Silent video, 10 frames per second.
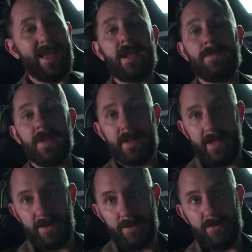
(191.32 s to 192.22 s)
I hit up the
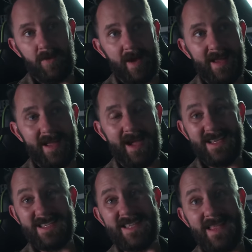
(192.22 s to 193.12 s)
cleaning crew Friday. I
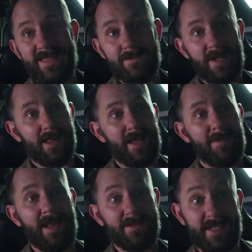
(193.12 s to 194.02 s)
sent them the clip and I